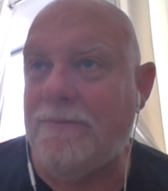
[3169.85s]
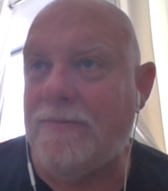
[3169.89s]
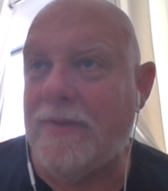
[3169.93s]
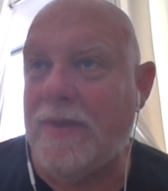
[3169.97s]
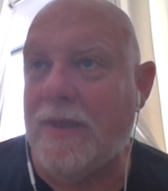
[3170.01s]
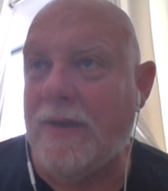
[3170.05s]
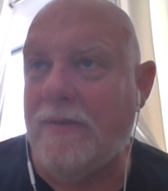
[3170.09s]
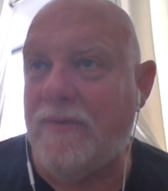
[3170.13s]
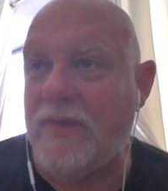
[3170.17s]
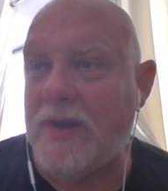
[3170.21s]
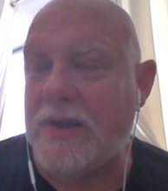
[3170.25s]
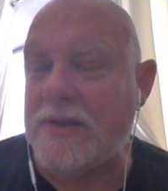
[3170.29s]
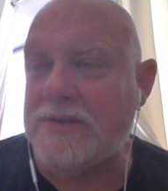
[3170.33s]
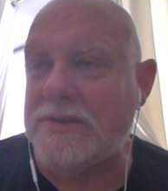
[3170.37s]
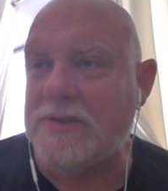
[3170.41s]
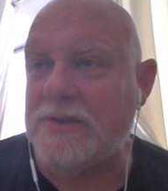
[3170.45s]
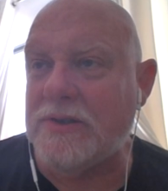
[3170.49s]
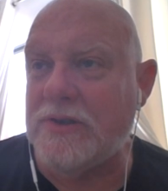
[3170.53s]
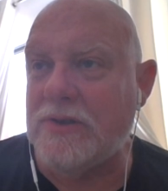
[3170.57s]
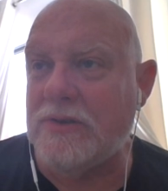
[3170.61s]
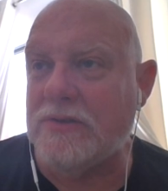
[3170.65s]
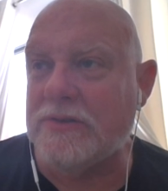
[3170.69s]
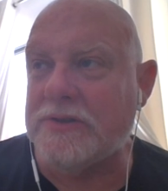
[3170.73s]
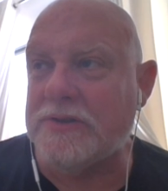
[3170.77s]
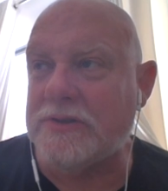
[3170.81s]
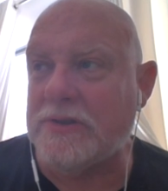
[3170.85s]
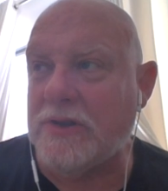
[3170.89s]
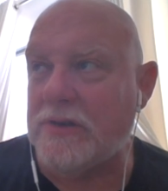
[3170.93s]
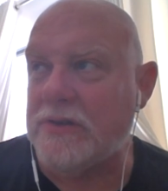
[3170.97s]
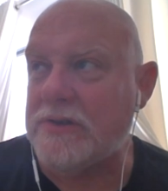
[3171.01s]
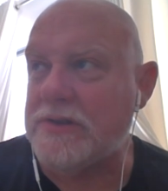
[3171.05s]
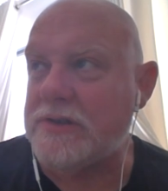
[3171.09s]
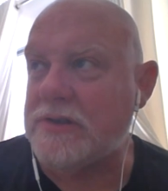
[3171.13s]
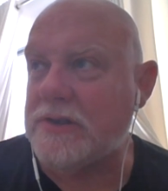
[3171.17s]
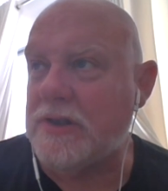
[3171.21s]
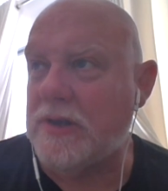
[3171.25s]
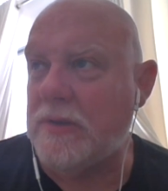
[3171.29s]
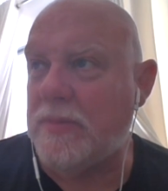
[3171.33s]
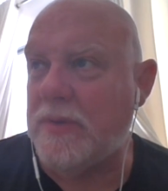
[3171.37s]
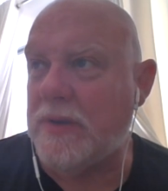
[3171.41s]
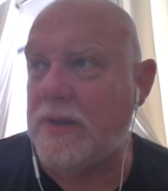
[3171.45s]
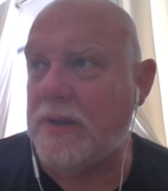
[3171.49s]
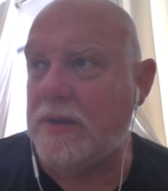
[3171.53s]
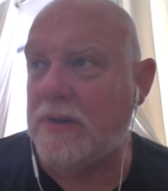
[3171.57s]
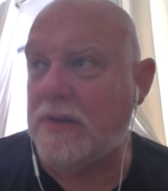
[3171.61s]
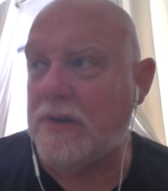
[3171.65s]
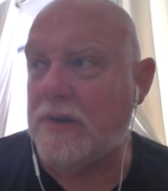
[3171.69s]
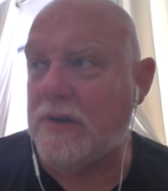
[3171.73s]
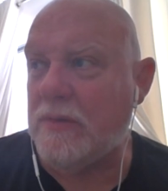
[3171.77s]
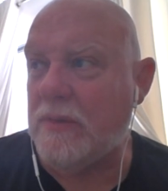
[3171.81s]
eventually you'll start
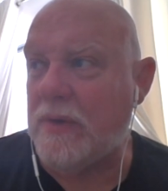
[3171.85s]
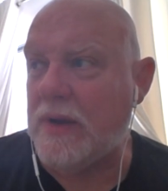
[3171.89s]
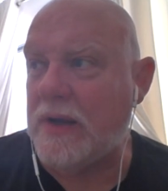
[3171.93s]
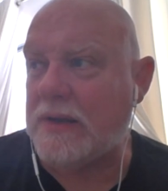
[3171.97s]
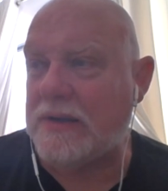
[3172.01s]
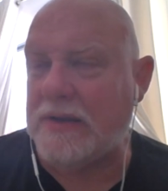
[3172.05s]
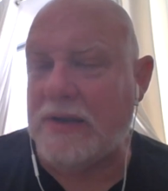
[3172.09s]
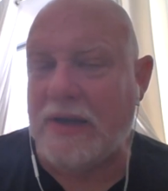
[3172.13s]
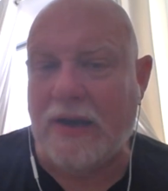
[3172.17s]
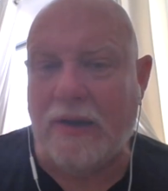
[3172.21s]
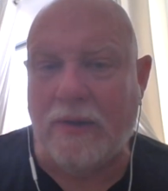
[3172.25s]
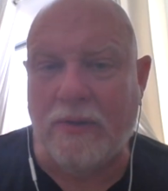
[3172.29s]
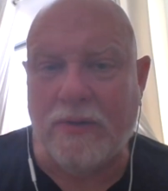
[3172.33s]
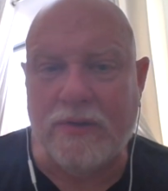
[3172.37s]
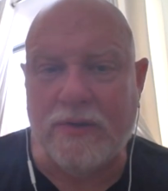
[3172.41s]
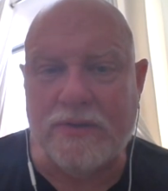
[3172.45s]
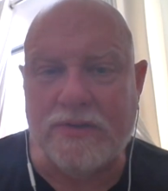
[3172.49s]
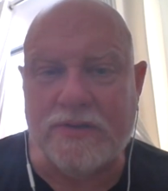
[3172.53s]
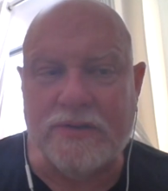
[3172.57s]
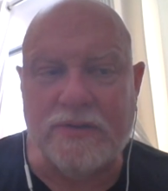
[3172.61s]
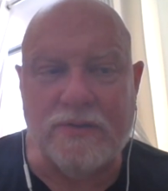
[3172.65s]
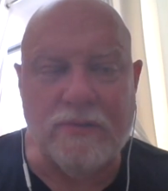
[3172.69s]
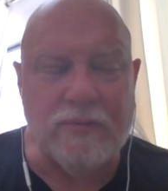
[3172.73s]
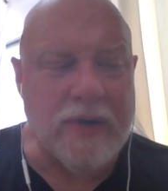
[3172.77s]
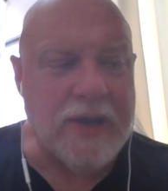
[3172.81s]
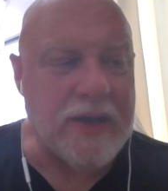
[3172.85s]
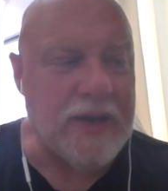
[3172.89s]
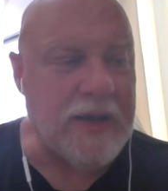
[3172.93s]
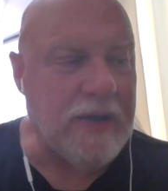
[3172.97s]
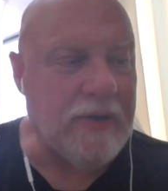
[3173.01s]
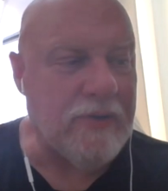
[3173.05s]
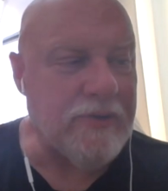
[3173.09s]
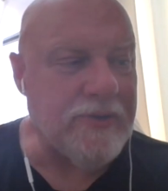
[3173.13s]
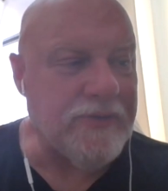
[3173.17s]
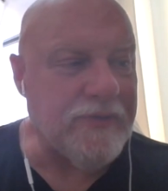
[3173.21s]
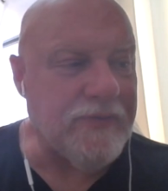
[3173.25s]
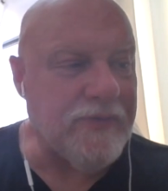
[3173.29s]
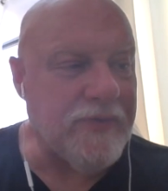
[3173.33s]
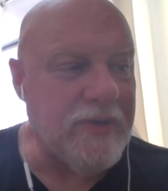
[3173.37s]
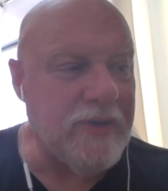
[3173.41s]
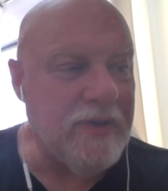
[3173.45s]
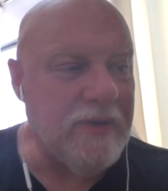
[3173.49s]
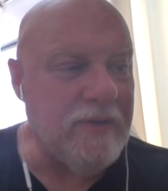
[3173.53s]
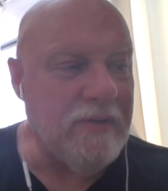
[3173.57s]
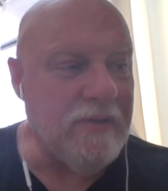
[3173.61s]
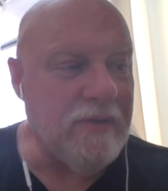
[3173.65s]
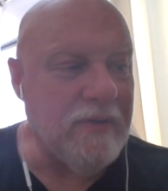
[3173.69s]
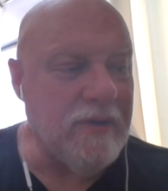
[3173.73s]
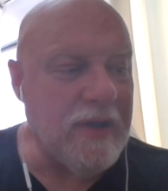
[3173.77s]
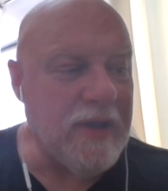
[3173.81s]
sleeping the correct hours, the right hours for
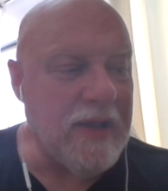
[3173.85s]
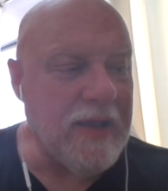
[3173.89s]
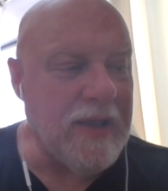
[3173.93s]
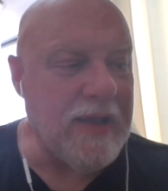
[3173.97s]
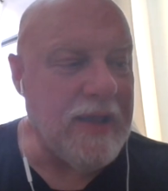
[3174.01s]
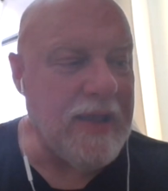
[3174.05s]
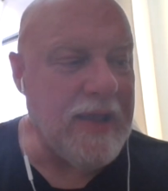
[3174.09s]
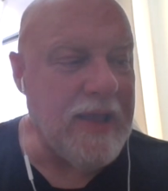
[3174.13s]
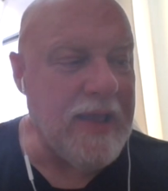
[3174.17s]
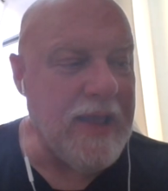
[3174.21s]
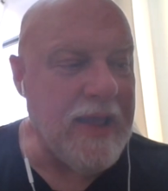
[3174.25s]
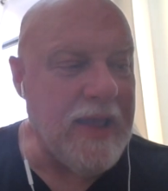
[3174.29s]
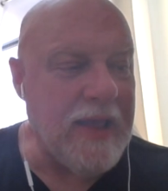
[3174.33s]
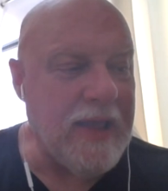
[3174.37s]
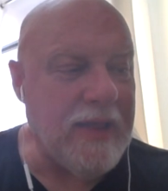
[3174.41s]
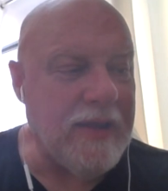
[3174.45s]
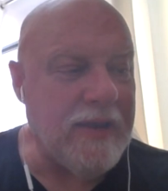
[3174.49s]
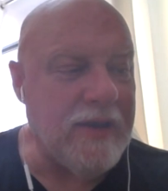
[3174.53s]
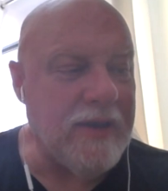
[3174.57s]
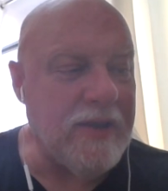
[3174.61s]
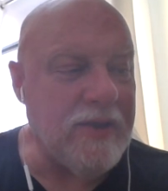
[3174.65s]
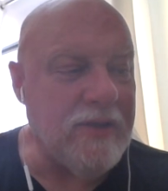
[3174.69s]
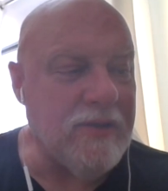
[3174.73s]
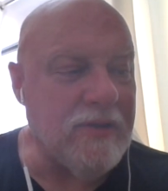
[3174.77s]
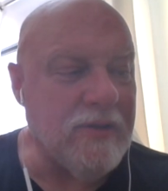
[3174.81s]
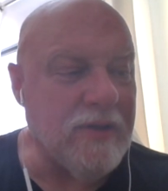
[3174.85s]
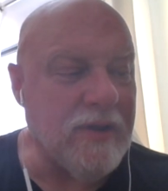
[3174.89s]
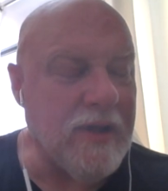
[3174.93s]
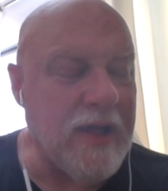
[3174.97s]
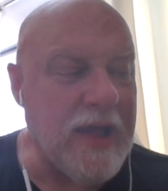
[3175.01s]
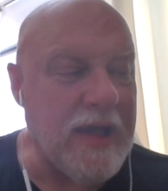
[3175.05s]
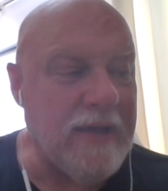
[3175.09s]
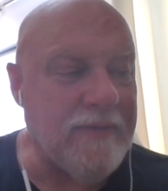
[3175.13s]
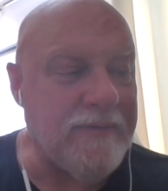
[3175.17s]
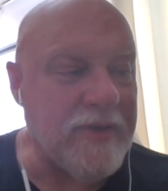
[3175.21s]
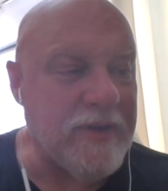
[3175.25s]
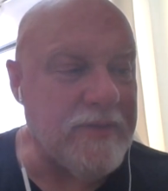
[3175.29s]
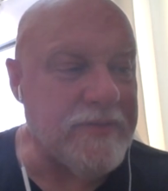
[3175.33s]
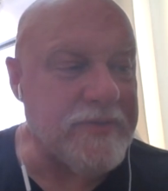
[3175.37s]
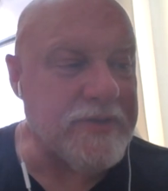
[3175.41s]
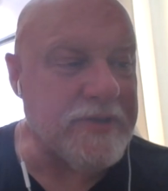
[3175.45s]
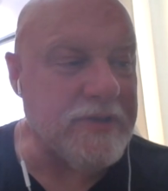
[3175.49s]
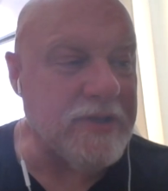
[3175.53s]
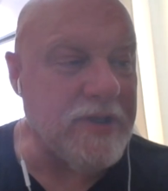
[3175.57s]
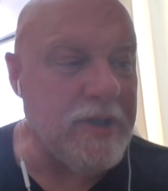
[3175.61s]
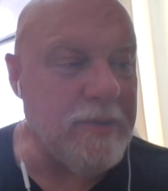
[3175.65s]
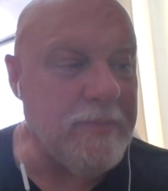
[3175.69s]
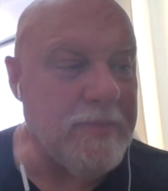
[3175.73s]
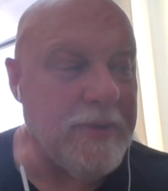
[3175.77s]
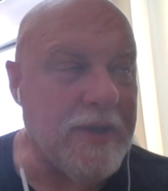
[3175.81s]
you, and you'll have enough
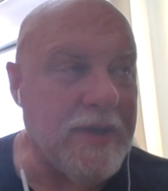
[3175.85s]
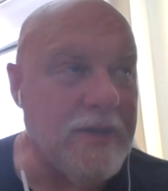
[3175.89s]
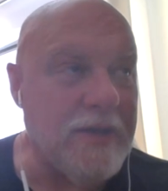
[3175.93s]
sleep and